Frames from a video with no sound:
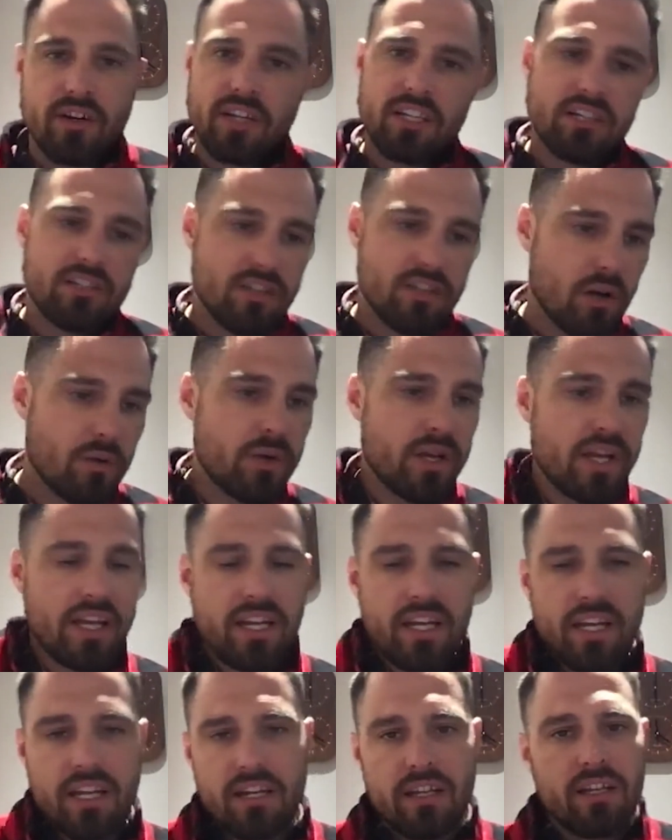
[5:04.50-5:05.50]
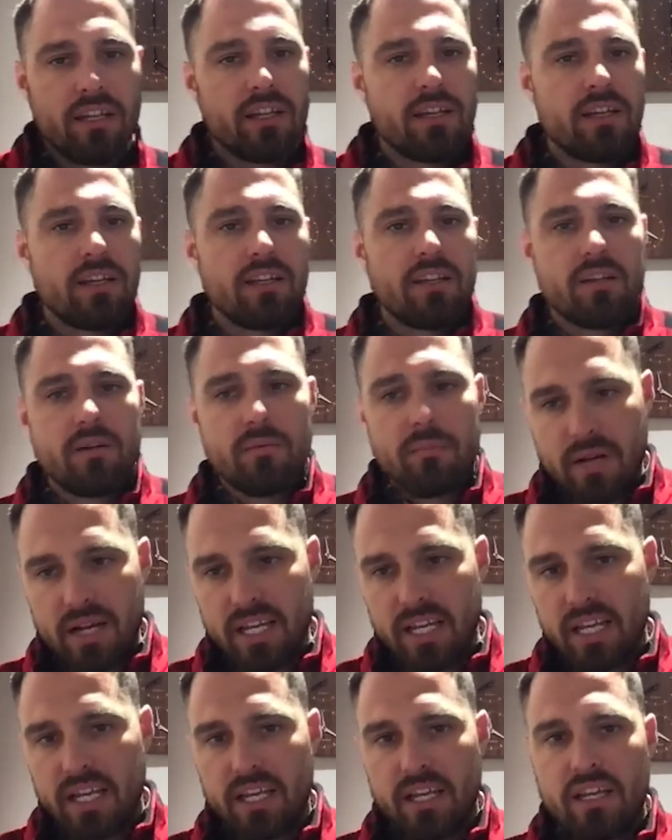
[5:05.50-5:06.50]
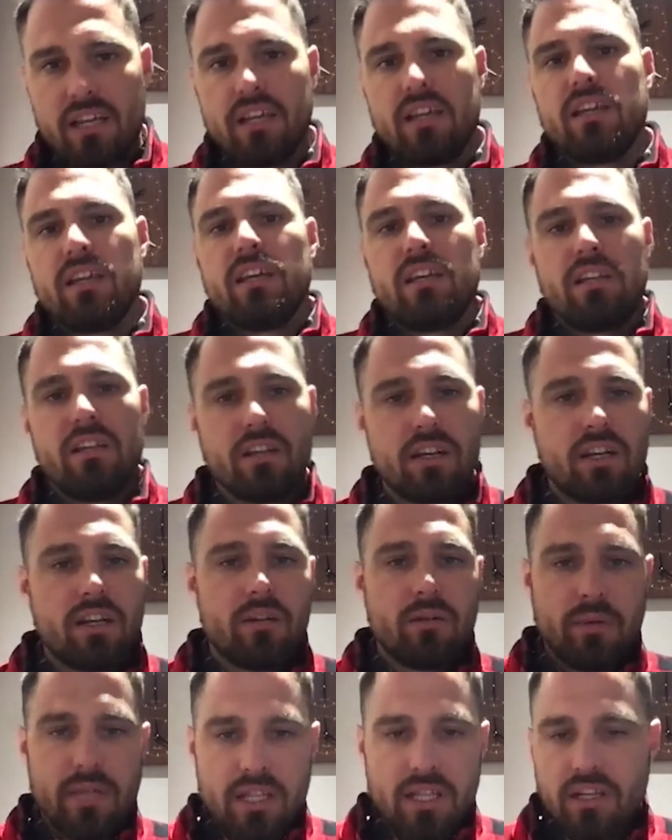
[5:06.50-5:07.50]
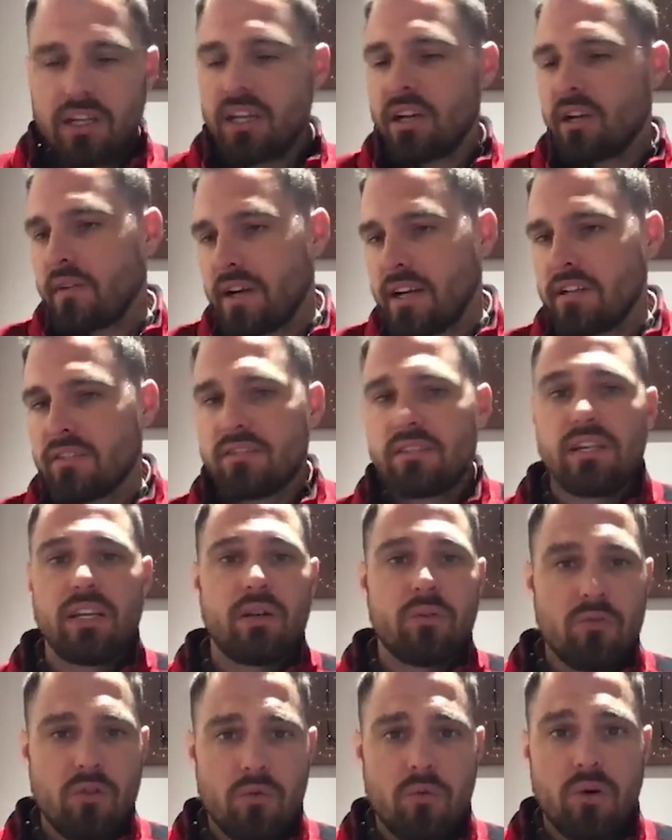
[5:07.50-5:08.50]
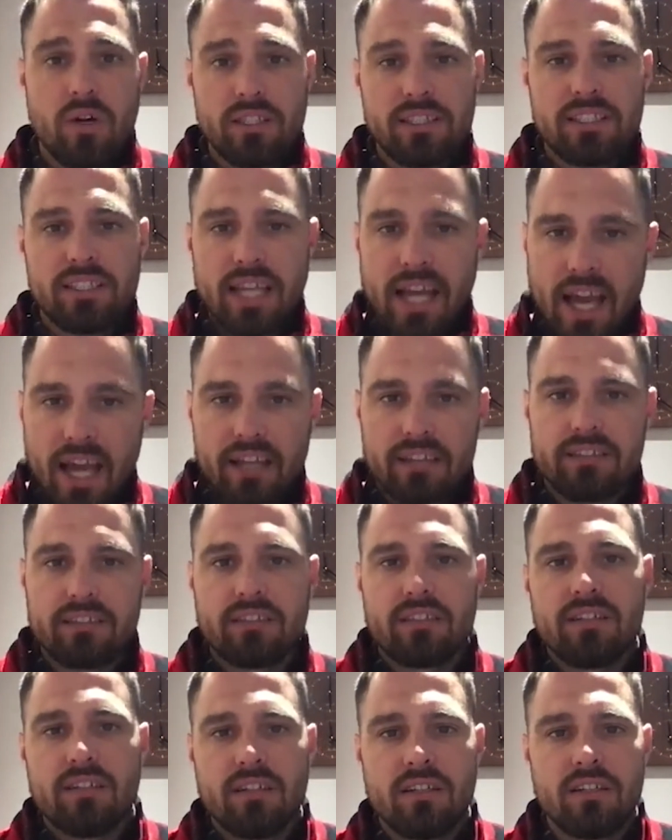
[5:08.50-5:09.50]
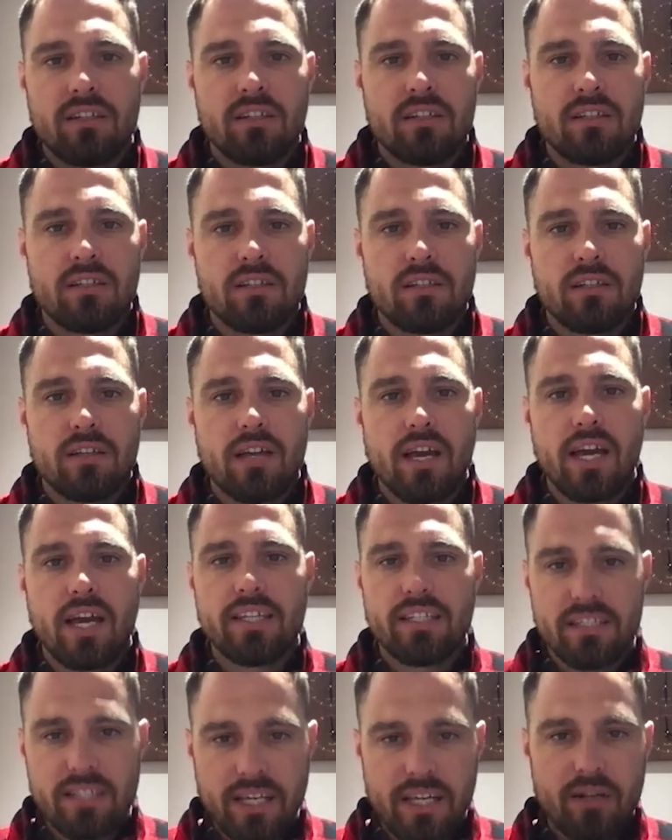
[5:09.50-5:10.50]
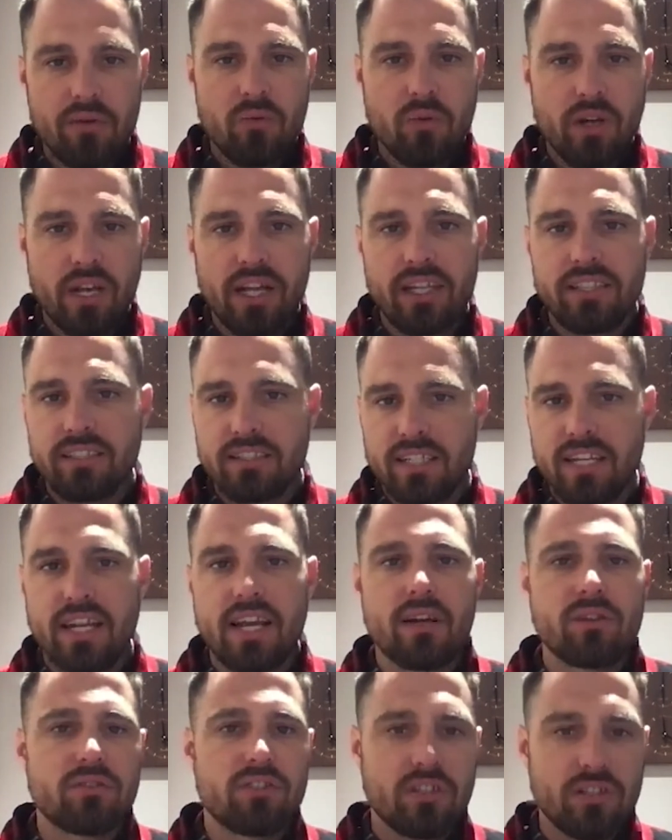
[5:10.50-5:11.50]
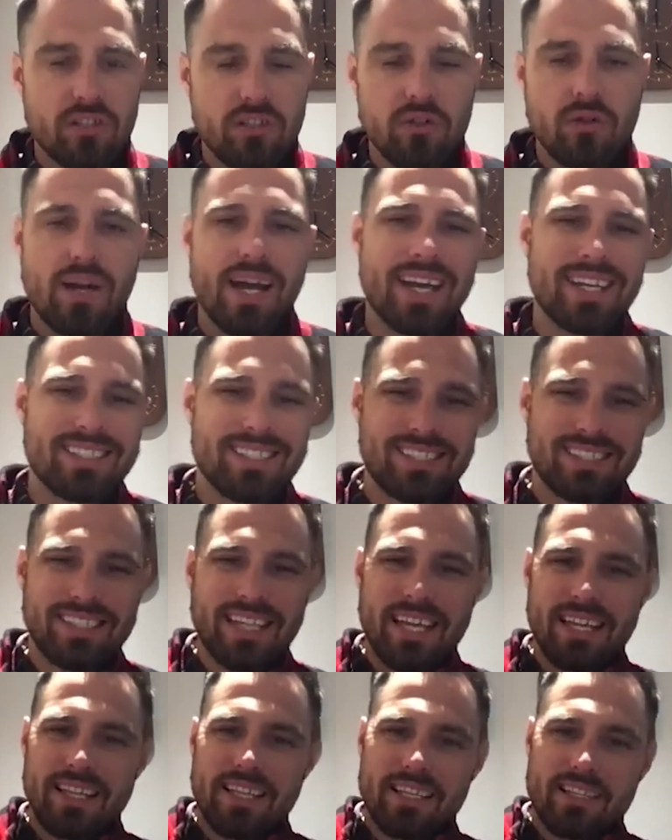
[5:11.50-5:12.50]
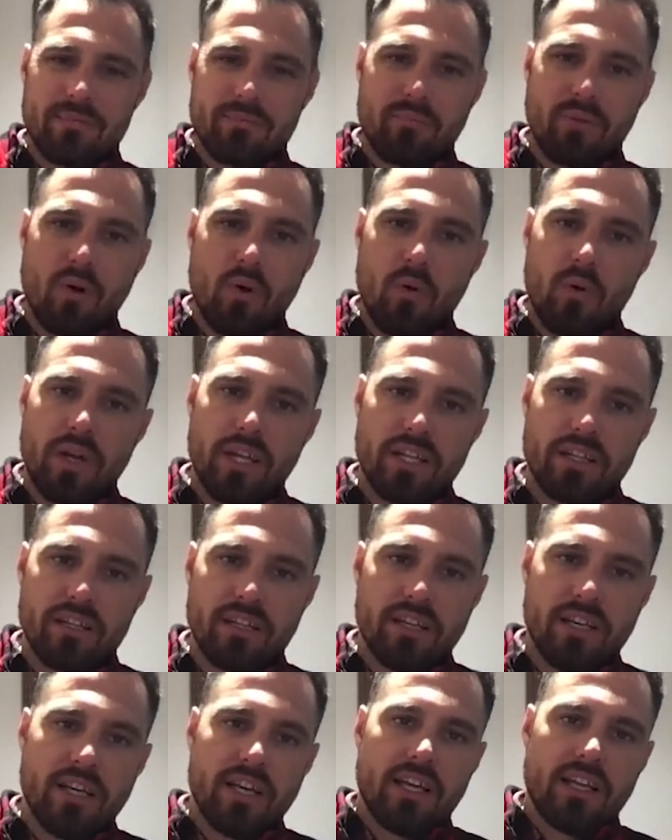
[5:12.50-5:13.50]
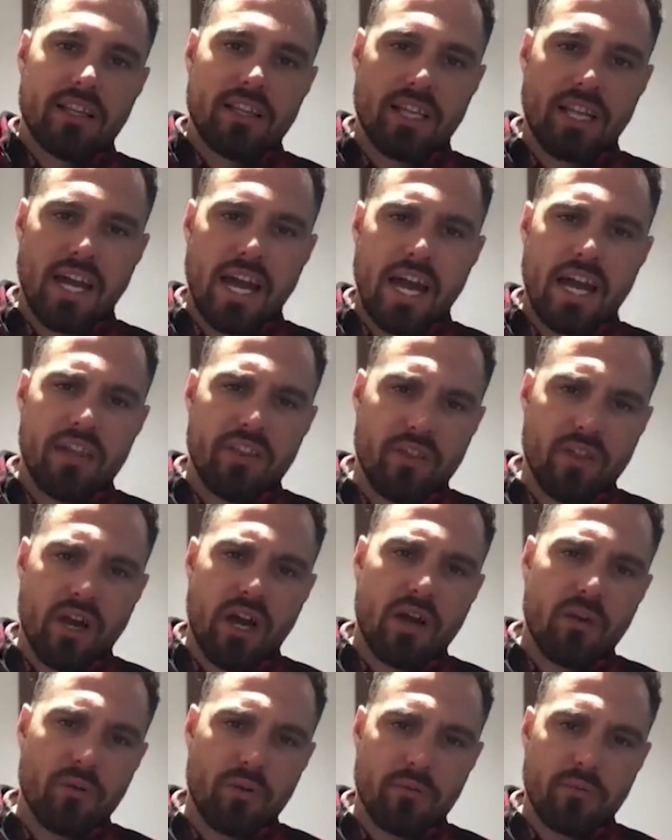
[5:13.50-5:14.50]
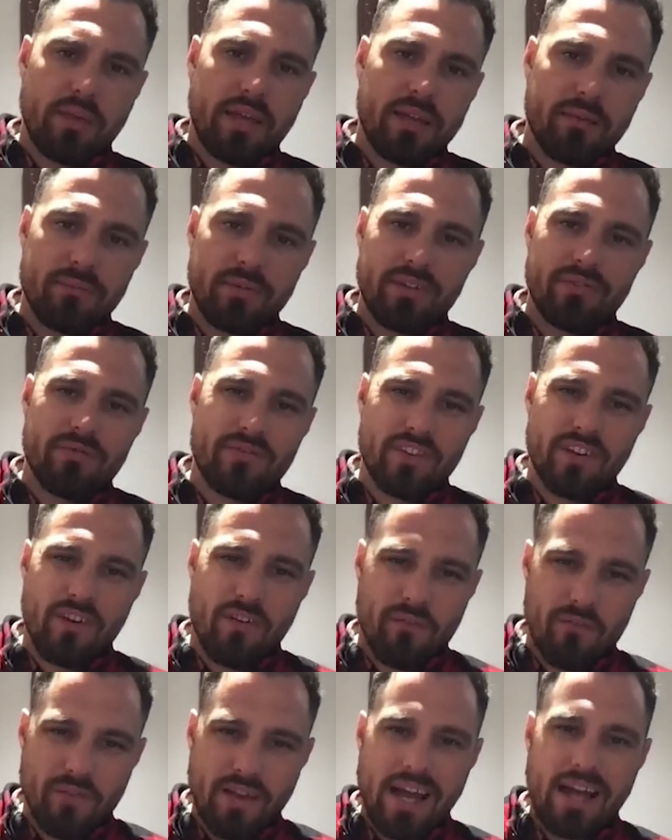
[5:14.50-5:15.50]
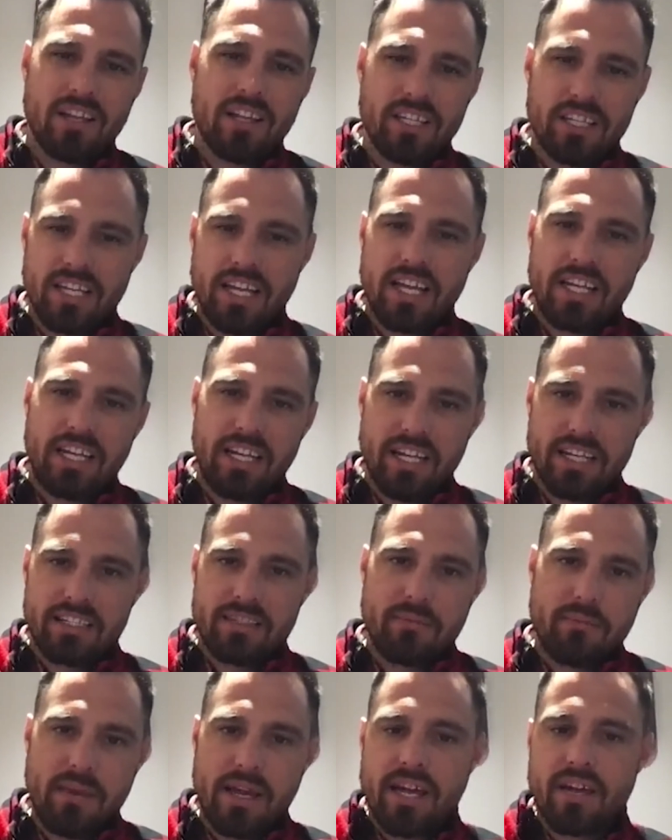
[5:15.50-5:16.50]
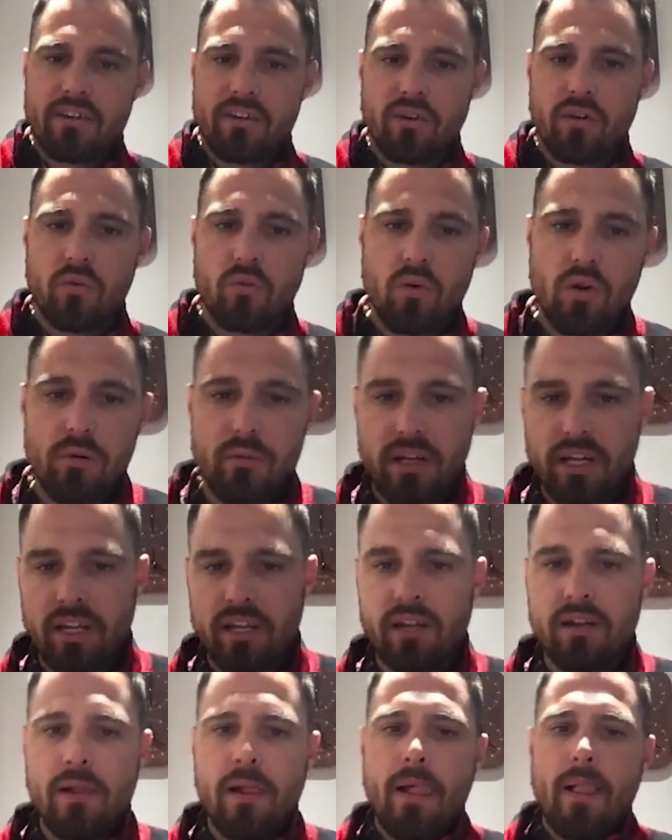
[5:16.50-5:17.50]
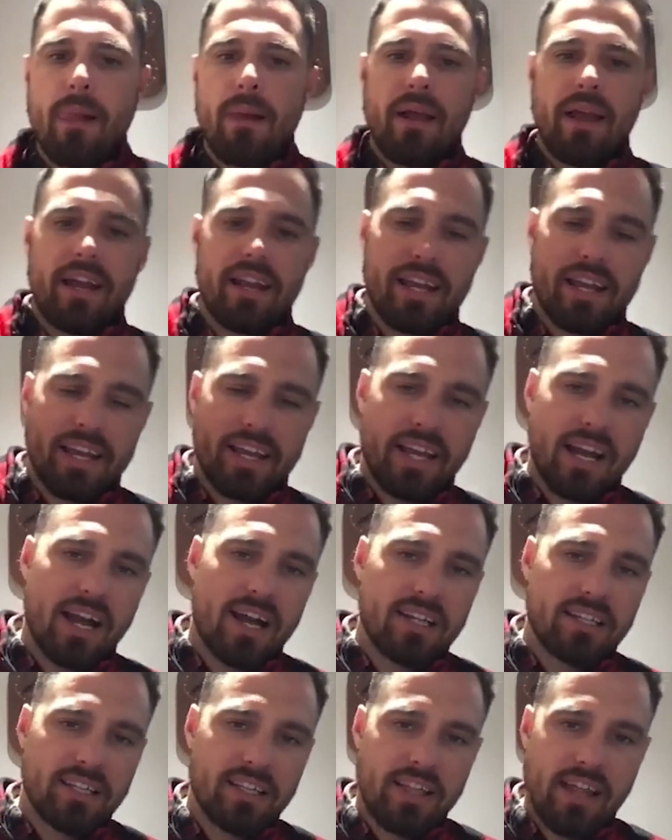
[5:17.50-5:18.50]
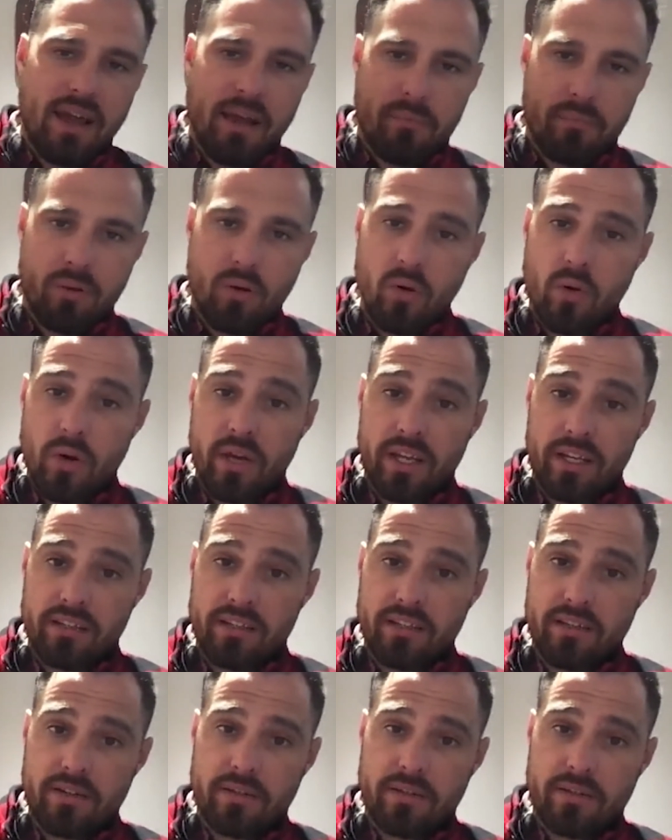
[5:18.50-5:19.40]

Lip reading: donated the money, you're going to be looking around saying, well, what's next? I did what I set out to do. I set this point that I thought would make me feel validated as a man or a woman, and I got to that point,